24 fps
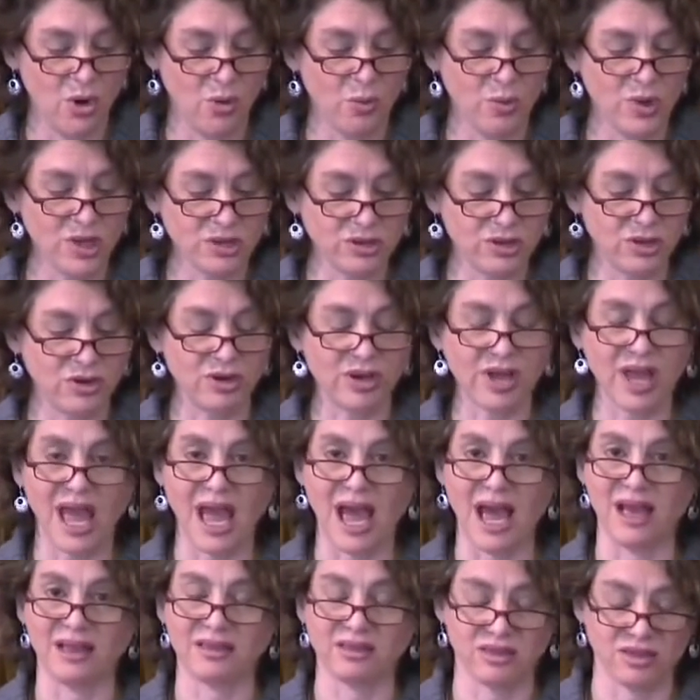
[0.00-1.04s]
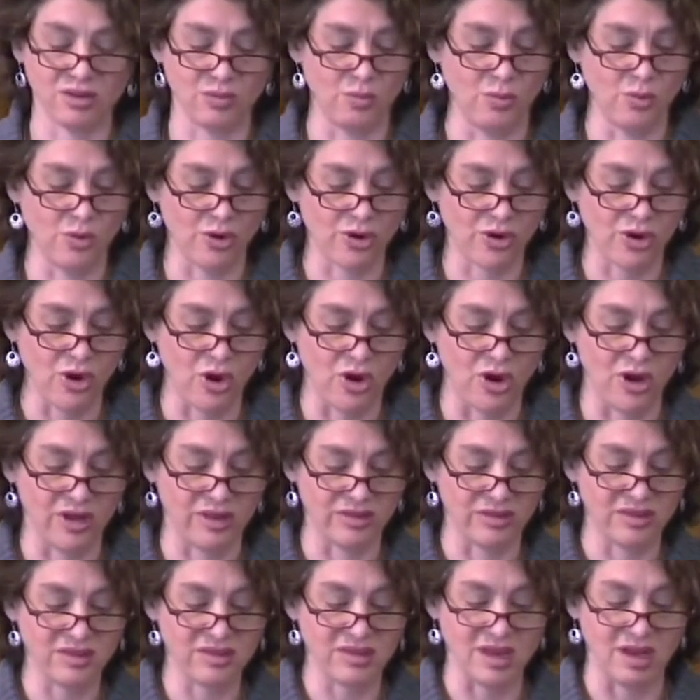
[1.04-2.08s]
We'll look at some work
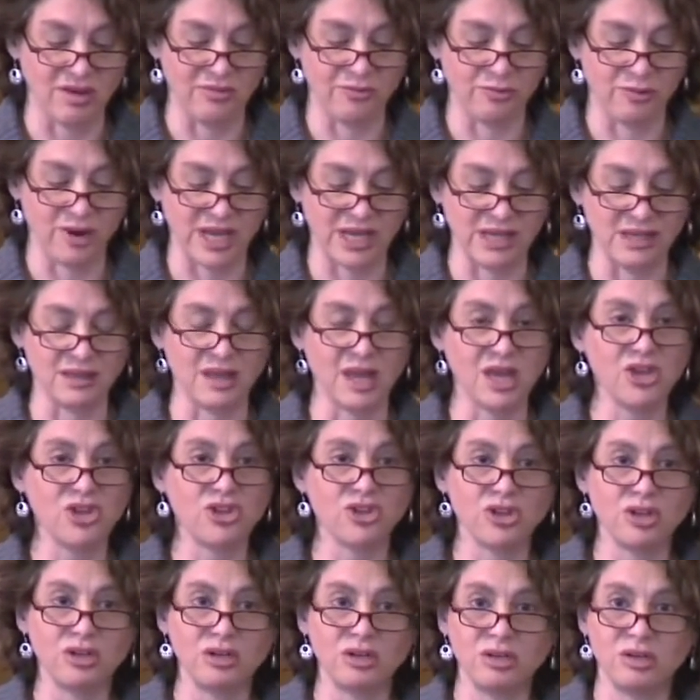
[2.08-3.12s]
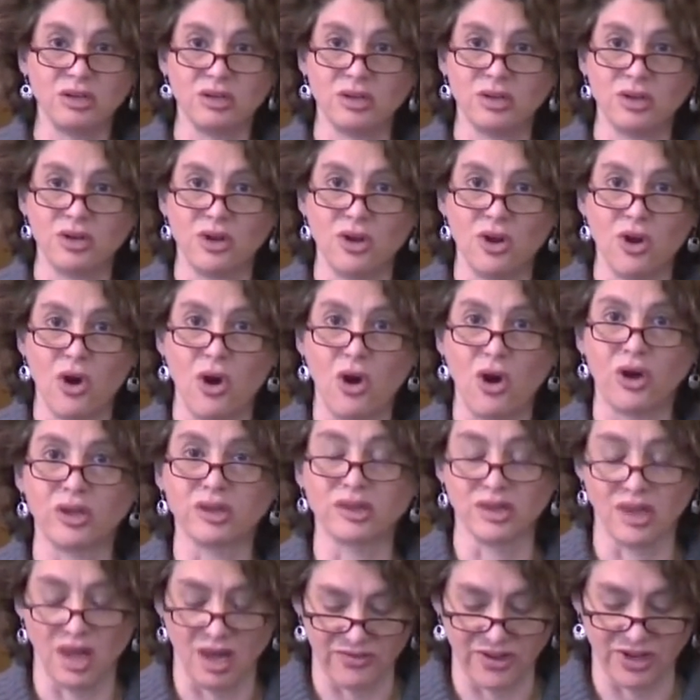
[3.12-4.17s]
on self-regulation,
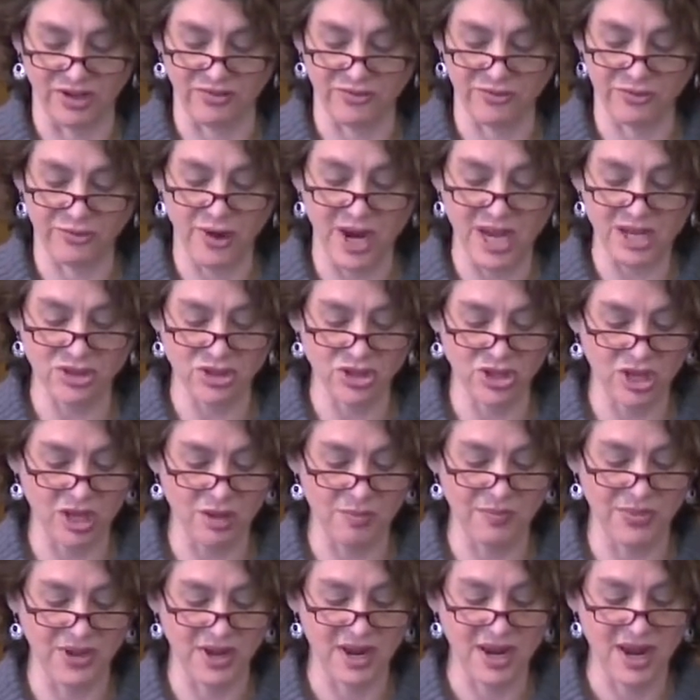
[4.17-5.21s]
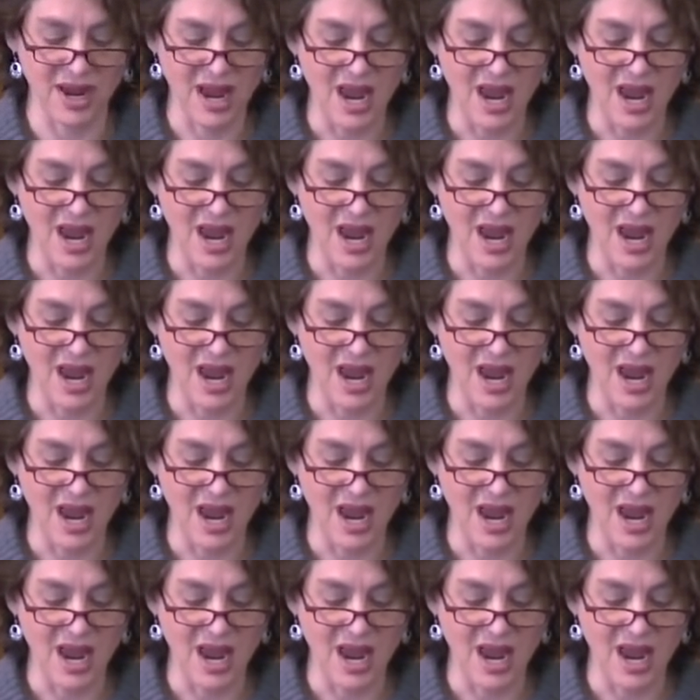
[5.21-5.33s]
on love and friendship,